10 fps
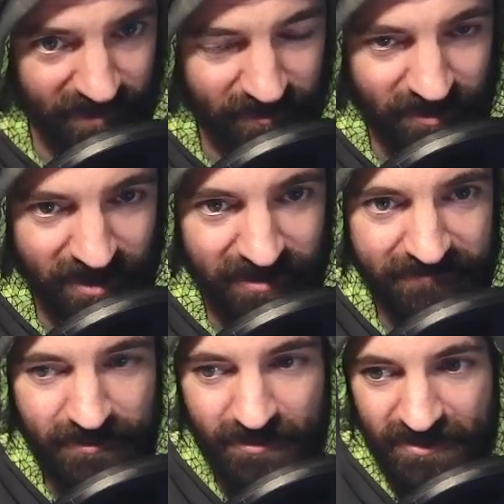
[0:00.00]
raw
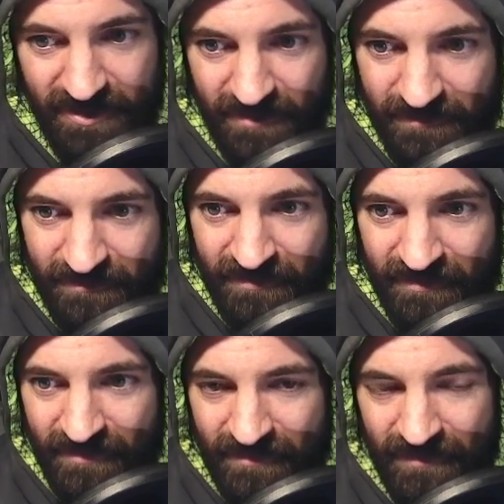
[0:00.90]
foods,
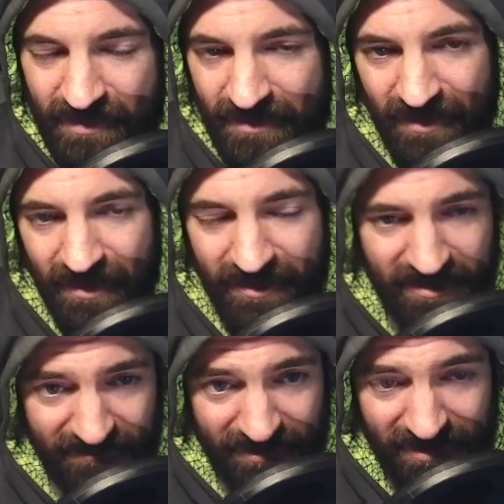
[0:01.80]
at least
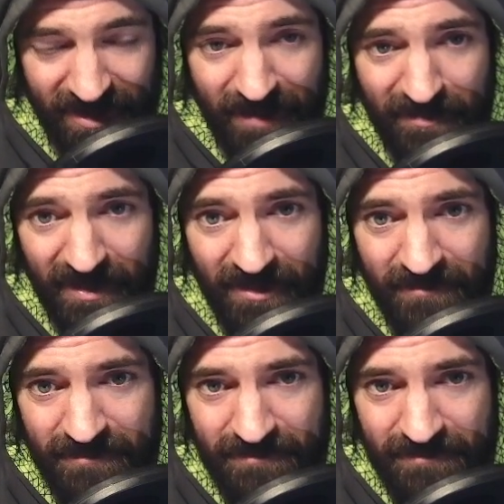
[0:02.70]
for the time being.